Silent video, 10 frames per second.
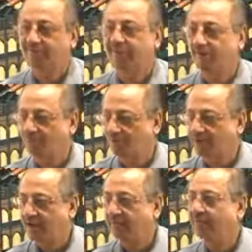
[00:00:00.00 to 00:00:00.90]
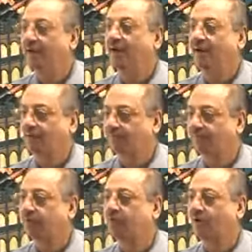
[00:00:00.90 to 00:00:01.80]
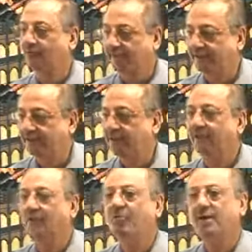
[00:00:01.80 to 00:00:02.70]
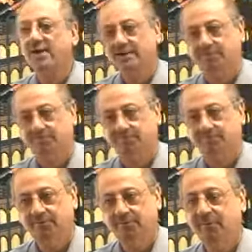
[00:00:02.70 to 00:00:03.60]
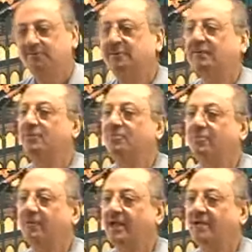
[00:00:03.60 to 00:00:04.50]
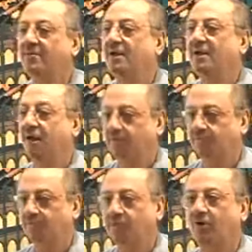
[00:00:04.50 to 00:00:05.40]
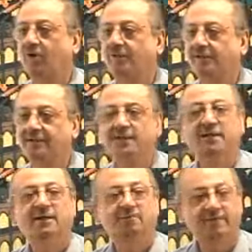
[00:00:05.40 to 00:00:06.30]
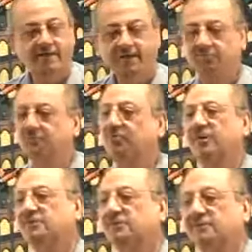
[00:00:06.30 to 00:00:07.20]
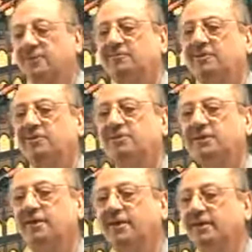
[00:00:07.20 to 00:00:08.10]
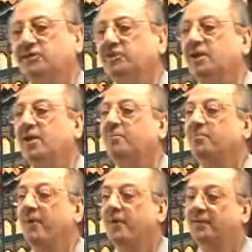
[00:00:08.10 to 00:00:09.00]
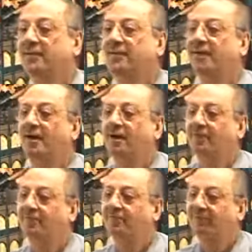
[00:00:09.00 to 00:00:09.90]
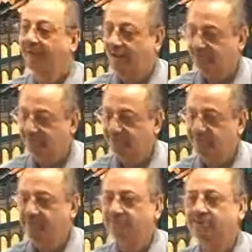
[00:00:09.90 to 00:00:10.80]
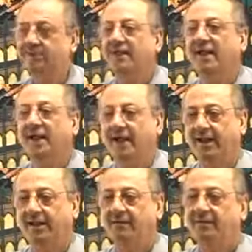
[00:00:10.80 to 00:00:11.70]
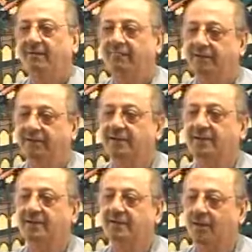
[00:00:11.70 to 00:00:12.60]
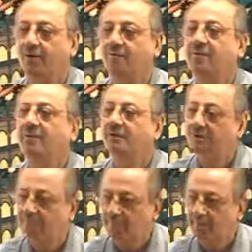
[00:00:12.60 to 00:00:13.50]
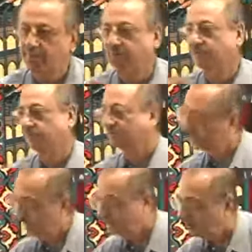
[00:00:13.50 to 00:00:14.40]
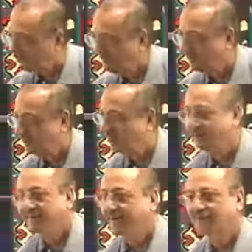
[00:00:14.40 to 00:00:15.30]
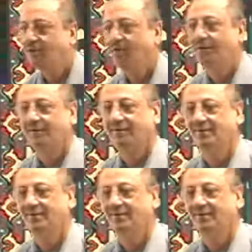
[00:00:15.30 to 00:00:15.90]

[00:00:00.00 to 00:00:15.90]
One more time. Harfu taqid wa nasb. Say one more time. Harfu taqid wa nasb. What is the translation in English? Particle of emphasis and making the noun mansub. That's all.